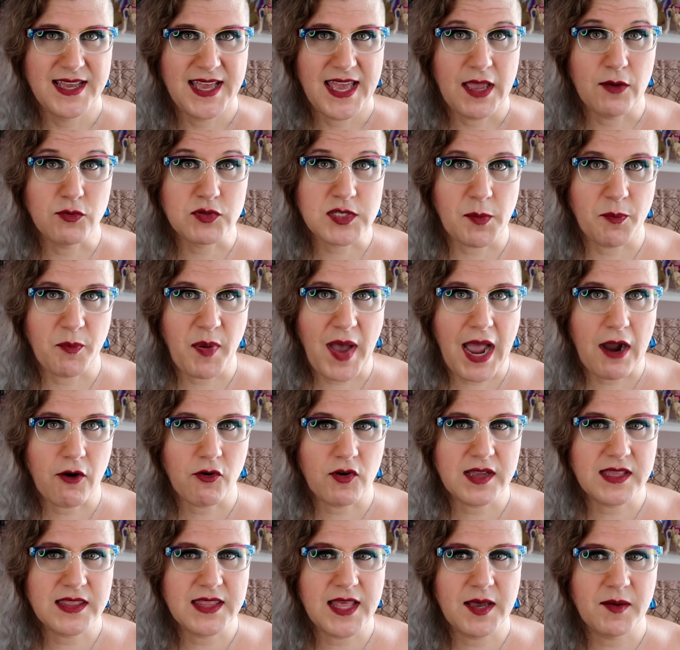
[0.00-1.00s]
It was
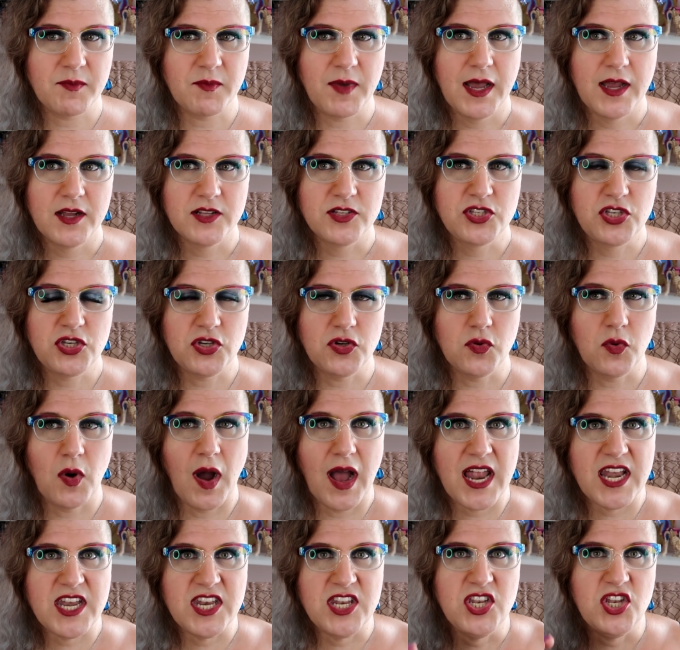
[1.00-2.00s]
empowering them to
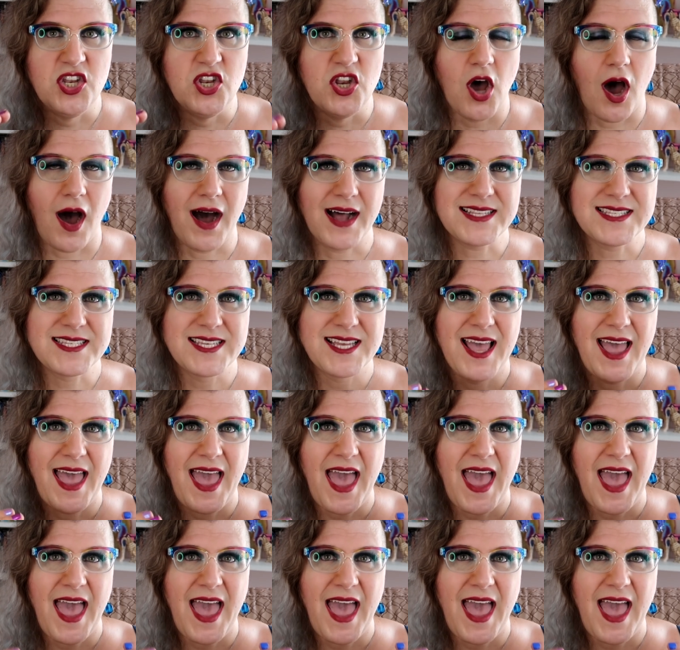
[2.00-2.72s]
not